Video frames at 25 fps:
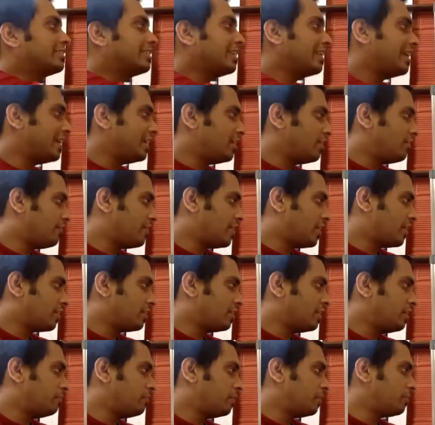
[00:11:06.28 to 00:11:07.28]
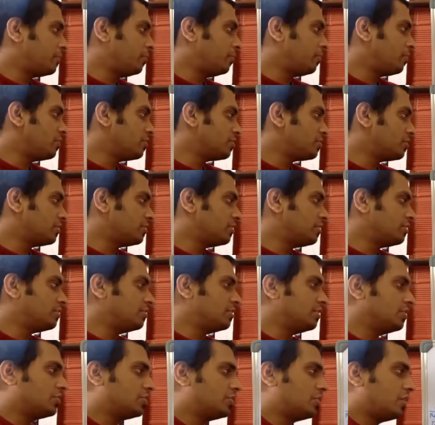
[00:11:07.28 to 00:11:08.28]
the line of action, and perpendicular distance is
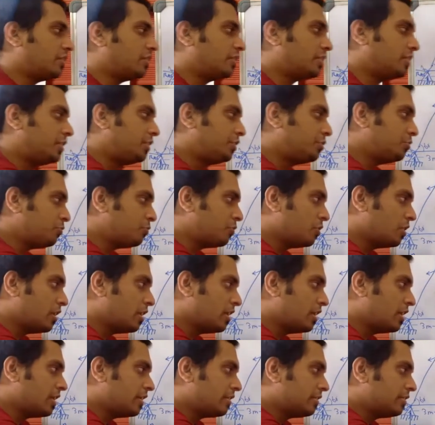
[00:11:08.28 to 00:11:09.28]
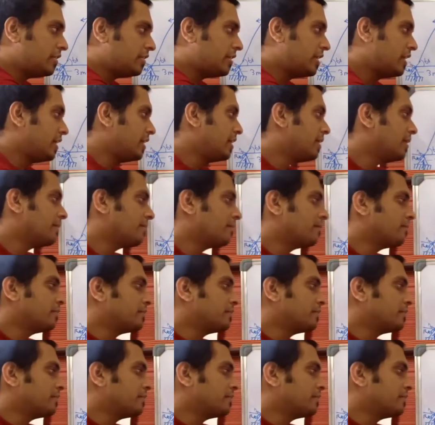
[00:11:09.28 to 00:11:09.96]
this 100 into 3.